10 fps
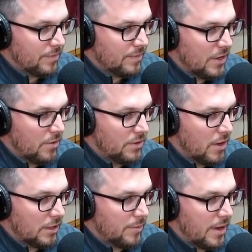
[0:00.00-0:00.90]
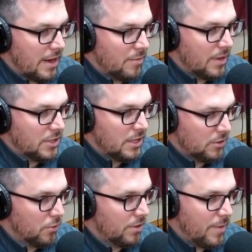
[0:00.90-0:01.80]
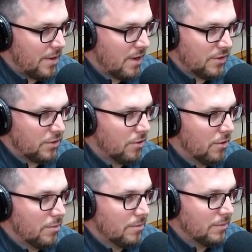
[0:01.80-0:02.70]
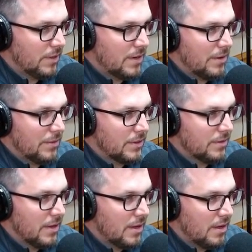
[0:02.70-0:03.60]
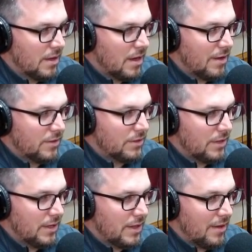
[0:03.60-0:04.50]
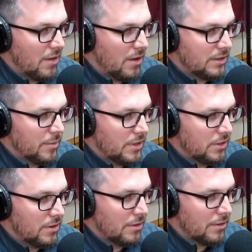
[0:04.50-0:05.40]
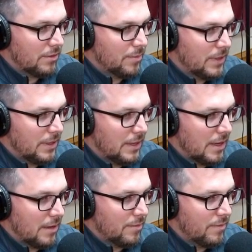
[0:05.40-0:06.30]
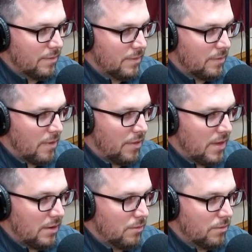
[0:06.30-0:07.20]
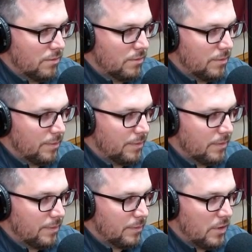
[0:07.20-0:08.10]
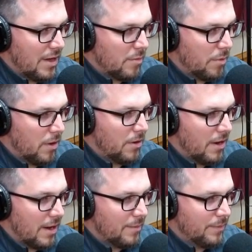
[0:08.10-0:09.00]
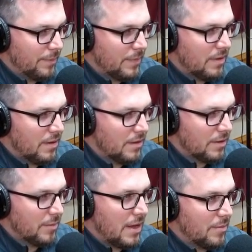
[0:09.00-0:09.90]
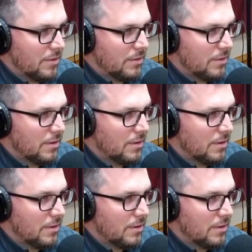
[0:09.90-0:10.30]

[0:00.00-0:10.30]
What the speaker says: he's talked about how much he enjoys being around this group, and obviously they lost a bunch of girls, but I think you have a program, sometimes